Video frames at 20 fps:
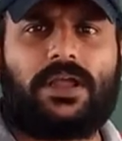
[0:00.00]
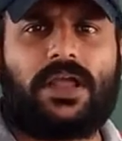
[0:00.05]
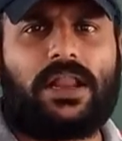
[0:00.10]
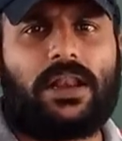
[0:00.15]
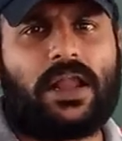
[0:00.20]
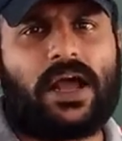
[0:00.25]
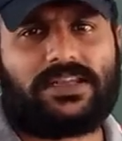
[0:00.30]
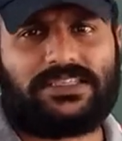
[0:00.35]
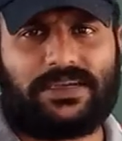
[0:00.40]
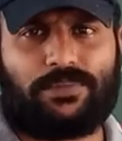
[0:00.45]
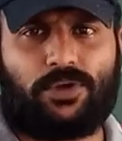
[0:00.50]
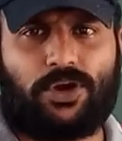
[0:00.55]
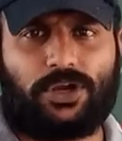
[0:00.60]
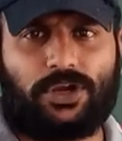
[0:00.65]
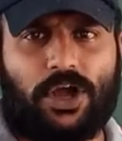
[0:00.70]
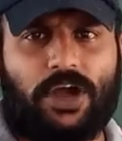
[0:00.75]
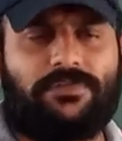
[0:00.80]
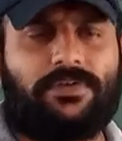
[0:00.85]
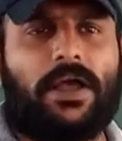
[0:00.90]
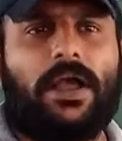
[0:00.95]
A large amount
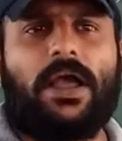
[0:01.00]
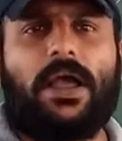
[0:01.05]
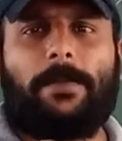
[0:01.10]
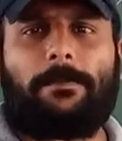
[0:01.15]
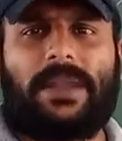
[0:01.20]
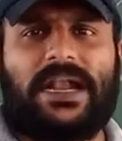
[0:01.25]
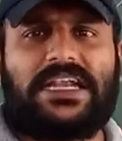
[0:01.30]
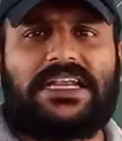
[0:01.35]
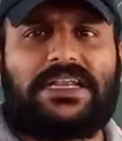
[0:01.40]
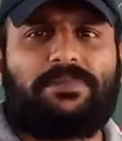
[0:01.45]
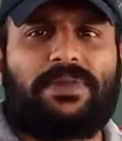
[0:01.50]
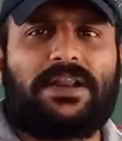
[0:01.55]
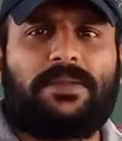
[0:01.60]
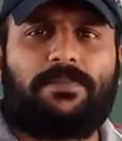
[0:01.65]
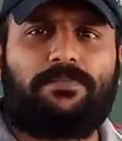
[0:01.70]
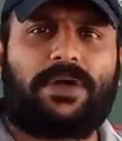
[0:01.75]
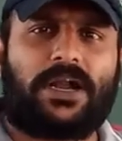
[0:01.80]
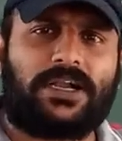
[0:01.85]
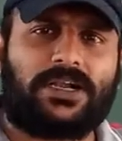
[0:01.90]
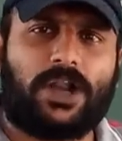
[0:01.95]
of multiple
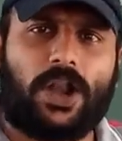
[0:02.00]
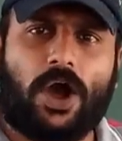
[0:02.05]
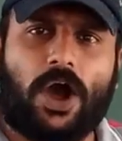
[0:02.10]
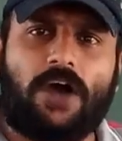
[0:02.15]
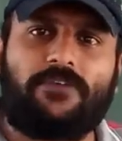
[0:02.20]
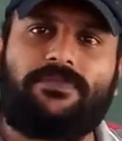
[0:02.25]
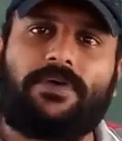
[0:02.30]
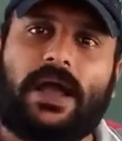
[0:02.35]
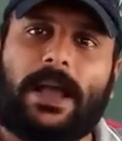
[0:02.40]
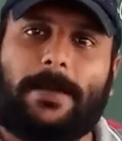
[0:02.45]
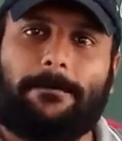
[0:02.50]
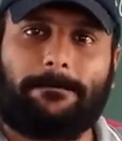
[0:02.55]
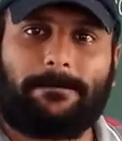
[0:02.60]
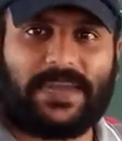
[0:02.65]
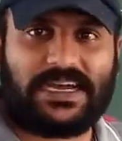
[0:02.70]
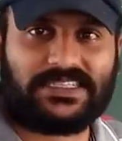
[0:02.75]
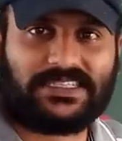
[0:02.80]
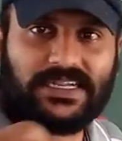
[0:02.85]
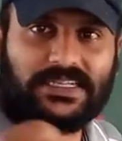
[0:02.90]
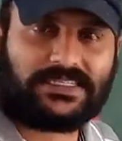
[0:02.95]
bundle of
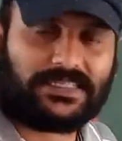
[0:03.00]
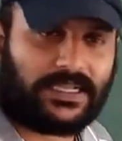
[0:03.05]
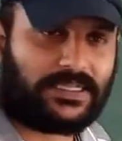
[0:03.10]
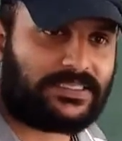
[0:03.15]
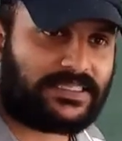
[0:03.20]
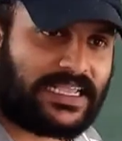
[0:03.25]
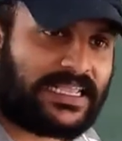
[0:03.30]
muscle cells.